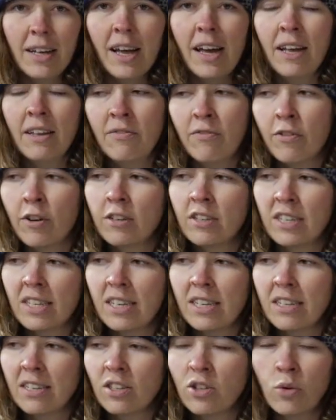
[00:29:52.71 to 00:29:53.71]
and
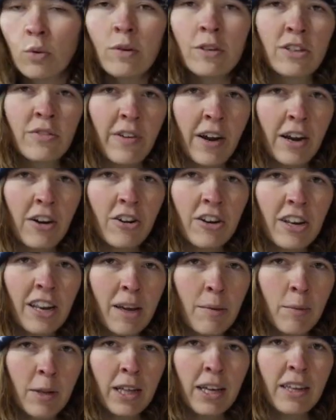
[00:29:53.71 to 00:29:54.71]
versus torch-fired
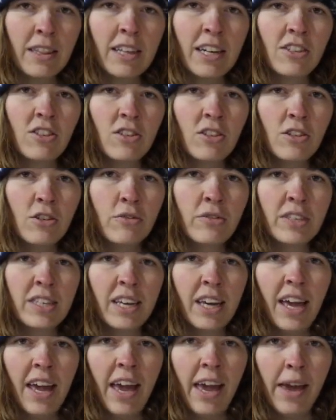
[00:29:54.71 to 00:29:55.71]
enameling, that's
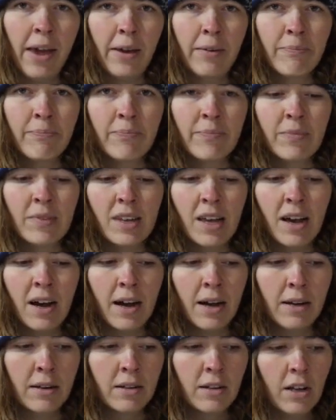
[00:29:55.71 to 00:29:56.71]
using a,
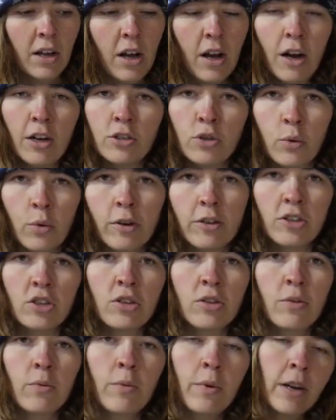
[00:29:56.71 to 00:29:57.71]
uh, a torch.